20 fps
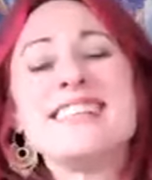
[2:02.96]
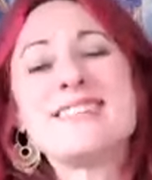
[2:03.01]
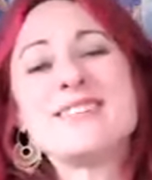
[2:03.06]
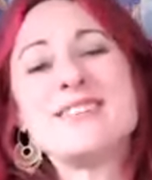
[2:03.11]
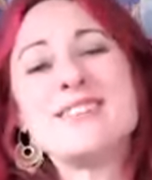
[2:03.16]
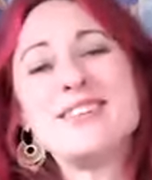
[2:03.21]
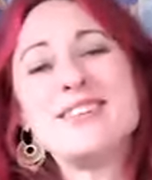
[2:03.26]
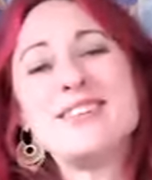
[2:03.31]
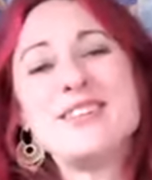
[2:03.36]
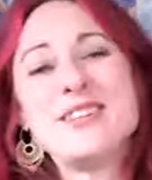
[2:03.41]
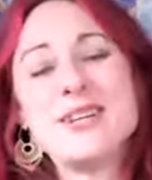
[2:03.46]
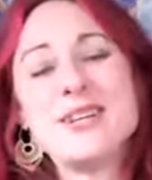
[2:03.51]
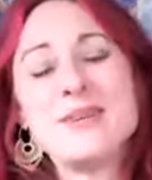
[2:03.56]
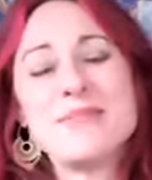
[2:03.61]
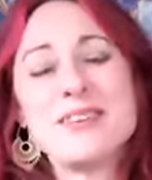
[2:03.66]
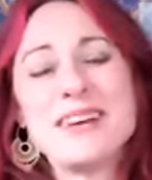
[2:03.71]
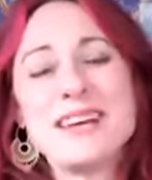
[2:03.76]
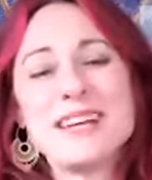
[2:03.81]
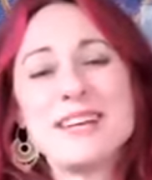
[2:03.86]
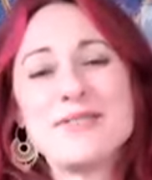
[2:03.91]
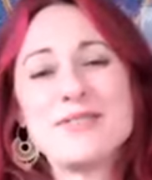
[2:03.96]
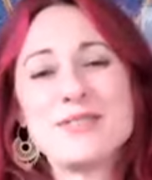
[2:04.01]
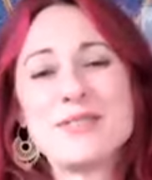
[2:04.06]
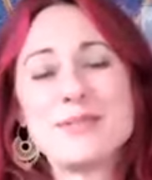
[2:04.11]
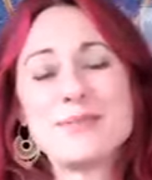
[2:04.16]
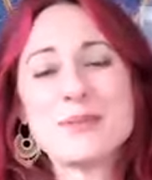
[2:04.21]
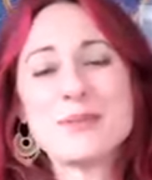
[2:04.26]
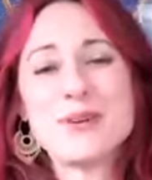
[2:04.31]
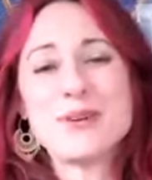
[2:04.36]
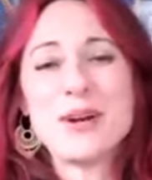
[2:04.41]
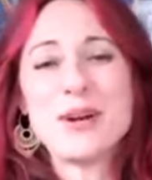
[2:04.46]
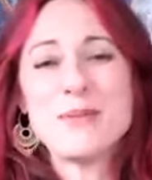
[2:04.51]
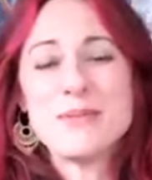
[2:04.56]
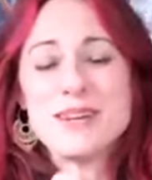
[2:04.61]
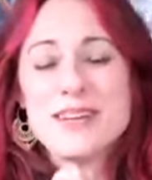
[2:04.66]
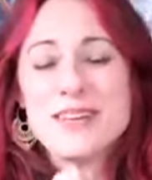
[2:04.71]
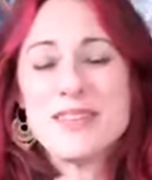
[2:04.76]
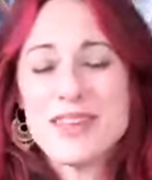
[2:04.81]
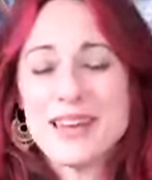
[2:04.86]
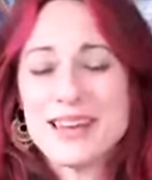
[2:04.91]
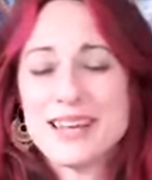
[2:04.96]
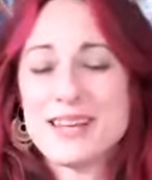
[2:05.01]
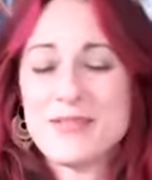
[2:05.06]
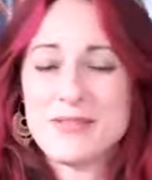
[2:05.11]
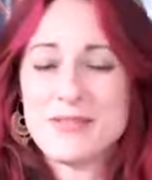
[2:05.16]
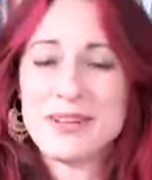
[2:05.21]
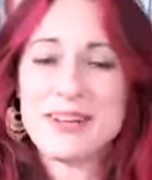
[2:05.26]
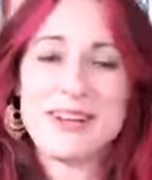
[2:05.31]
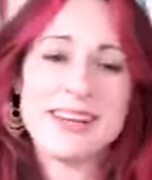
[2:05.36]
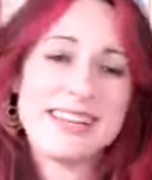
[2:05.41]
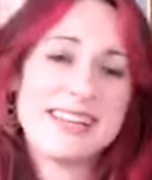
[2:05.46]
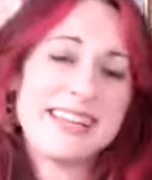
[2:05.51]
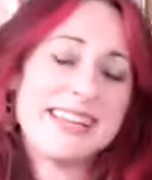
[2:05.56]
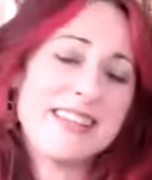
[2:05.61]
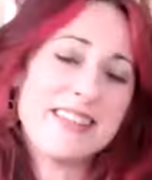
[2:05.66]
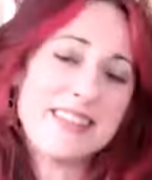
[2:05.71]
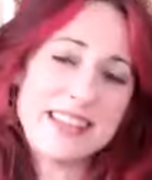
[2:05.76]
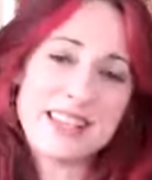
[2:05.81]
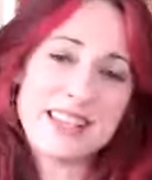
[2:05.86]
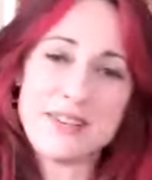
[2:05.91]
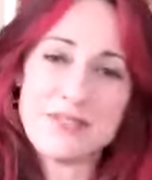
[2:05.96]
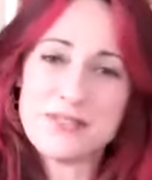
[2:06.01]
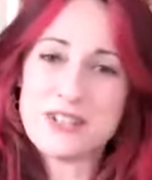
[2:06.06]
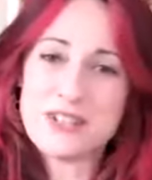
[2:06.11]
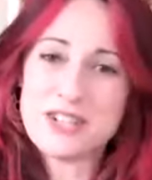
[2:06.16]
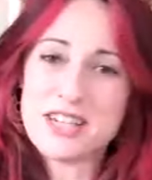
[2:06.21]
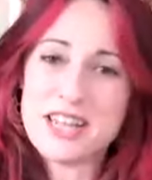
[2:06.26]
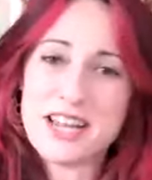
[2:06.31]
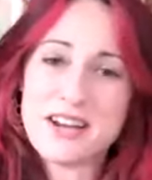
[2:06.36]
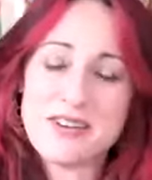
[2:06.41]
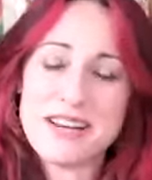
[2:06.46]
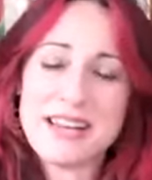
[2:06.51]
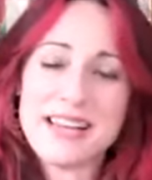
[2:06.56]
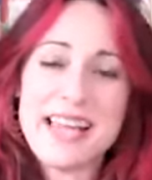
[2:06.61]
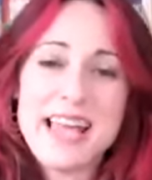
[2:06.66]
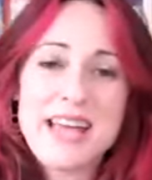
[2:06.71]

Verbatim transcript: this on YouTube, thank you for subscribing. Thank you for liking. Thank you for sharing.